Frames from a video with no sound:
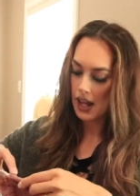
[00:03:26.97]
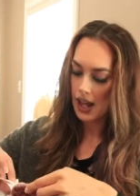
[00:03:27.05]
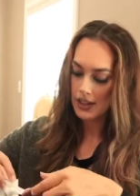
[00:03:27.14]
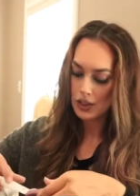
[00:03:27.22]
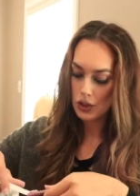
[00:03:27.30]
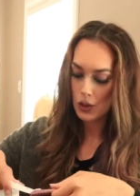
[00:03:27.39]
I
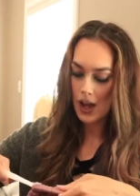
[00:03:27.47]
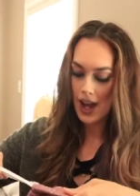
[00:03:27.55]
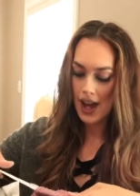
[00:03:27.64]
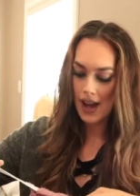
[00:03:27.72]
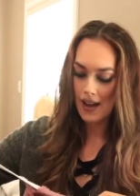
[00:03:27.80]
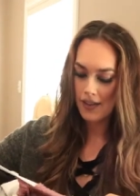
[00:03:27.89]
do
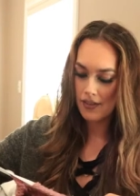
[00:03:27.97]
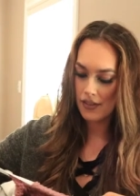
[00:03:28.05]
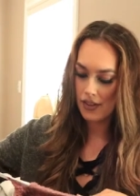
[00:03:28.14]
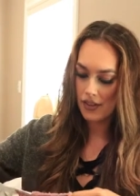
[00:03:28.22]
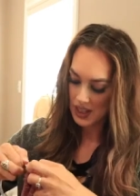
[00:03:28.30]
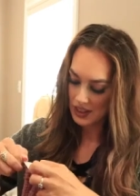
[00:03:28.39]

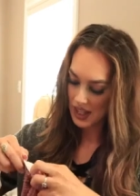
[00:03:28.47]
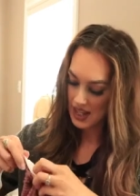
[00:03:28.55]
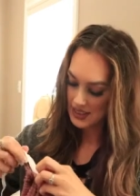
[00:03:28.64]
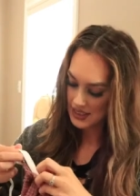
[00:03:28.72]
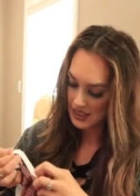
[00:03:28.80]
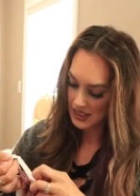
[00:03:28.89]
have
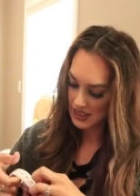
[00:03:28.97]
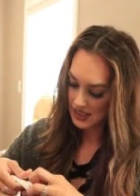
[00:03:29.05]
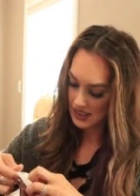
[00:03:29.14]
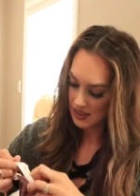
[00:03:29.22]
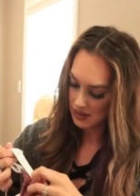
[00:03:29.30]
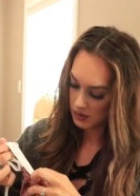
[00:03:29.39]
elastic,
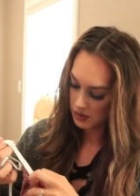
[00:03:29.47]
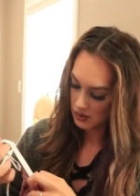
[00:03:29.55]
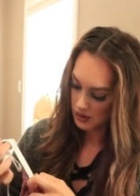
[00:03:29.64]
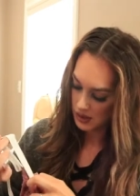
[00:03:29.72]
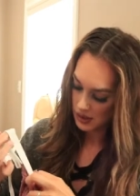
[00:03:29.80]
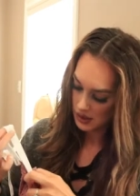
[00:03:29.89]

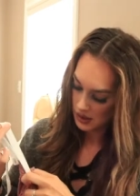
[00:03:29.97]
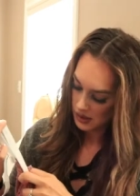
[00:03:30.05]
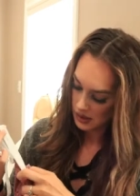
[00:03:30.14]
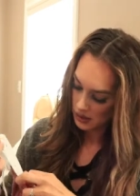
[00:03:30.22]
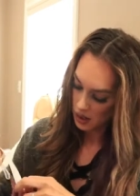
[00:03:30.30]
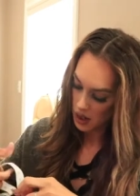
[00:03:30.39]

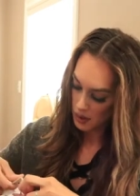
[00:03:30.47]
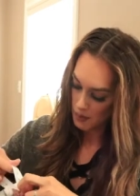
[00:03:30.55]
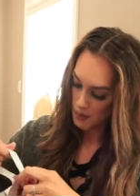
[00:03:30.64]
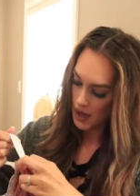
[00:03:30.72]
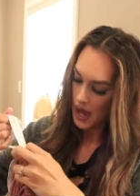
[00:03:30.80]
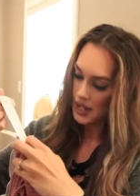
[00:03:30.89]
not
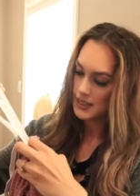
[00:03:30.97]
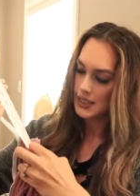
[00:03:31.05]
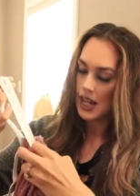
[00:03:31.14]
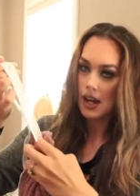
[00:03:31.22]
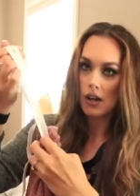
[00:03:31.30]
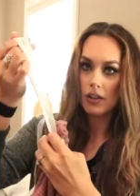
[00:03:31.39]
maxed
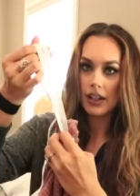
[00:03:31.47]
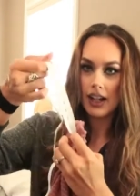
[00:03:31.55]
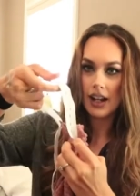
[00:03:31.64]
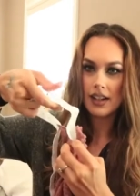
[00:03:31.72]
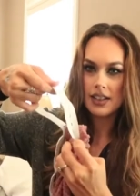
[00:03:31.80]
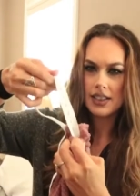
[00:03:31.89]
out, like I
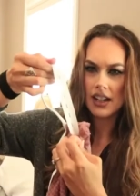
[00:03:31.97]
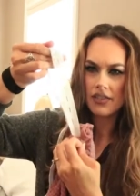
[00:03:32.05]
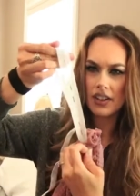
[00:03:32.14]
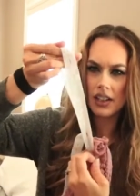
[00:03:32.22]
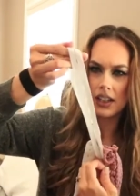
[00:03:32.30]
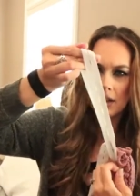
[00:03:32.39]
could
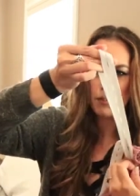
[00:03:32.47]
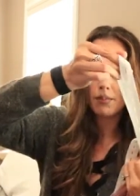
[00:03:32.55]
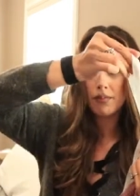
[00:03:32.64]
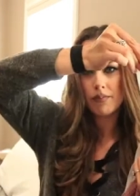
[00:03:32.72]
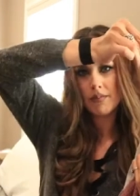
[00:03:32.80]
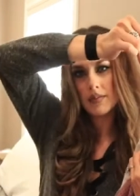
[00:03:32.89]
definitely
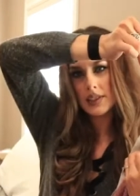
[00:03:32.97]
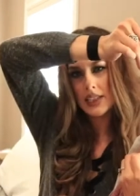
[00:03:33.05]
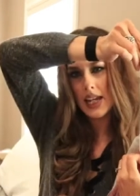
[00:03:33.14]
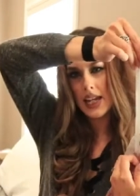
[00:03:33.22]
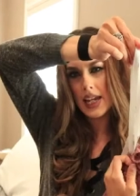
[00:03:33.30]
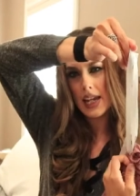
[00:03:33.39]

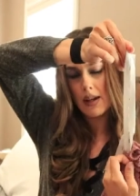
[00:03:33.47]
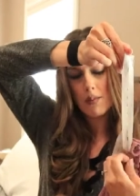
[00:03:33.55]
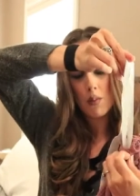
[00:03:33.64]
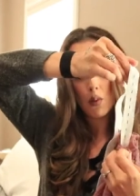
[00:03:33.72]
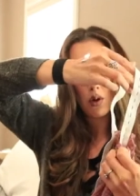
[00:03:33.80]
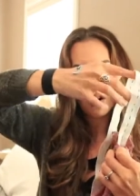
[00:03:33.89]
take in
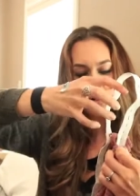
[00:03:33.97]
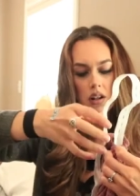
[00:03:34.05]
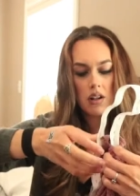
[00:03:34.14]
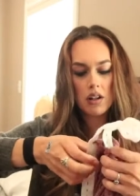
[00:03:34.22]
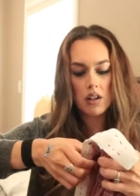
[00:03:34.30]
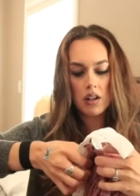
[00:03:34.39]
more.
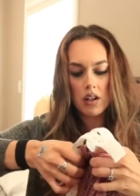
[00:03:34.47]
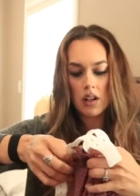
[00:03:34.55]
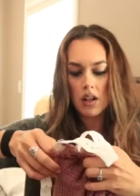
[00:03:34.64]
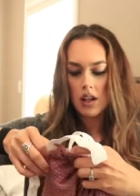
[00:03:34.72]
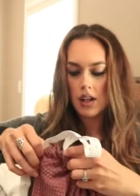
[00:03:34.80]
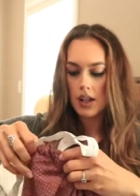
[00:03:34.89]

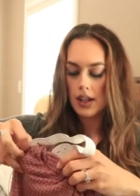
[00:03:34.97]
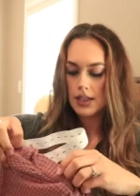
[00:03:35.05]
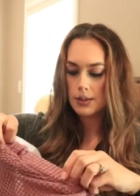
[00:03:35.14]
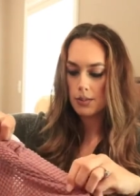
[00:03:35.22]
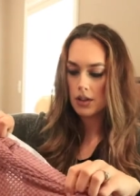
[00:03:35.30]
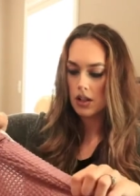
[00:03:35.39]
It's
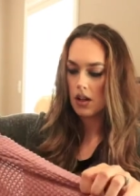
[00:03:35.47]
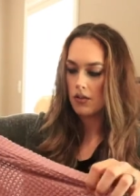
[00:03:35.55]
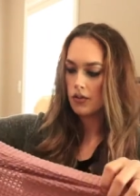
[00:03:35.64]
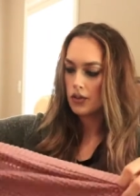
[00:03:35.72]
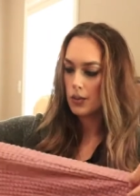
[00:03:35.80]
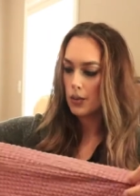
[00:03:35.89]
pretty
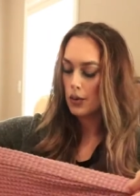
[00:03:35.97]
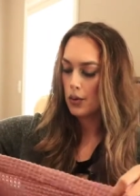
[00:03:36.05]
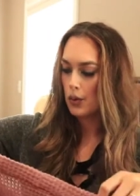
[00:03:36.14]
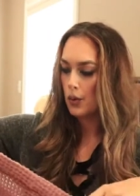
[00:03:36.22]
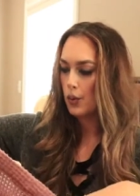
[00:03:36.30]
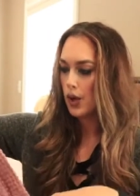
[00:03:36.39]

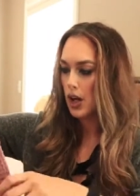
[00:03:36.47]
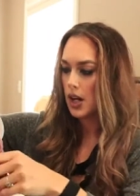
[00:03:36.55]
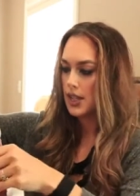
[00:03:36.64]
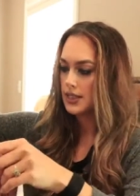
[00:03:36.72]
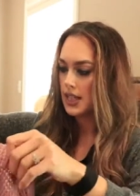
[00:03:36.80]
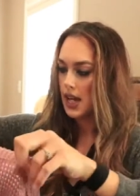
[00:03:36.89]
comfortable where
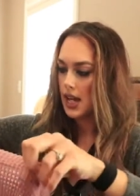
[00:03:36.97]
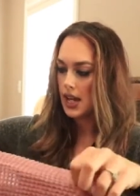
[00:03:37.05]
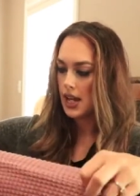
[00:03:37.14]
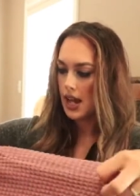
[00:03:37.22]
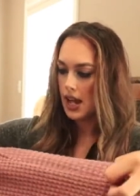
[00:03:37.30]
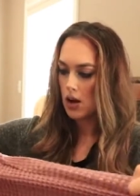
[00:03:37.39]
it's at
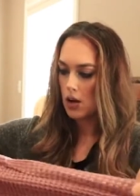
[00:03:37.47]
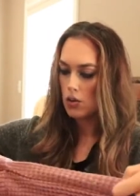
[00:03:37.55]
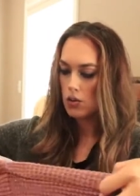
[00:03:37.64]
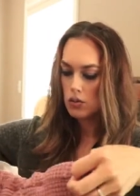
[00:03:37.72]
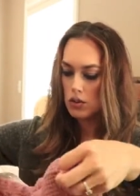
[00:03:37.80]
now.